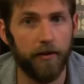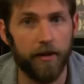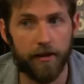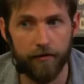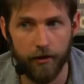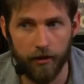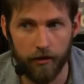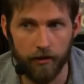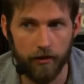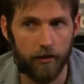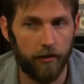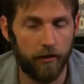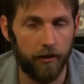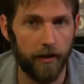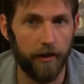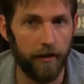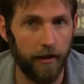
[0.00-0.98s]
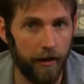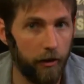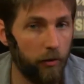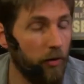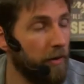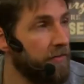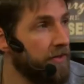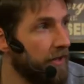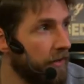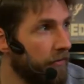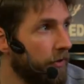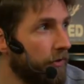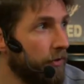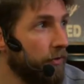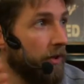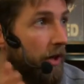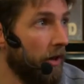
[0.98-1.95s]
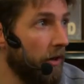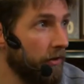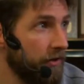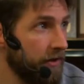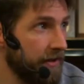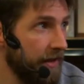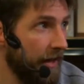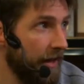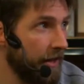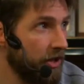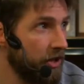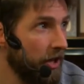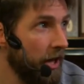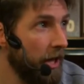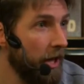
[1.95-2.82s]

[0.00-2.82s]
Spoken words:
either again equipped, inventory, or stash,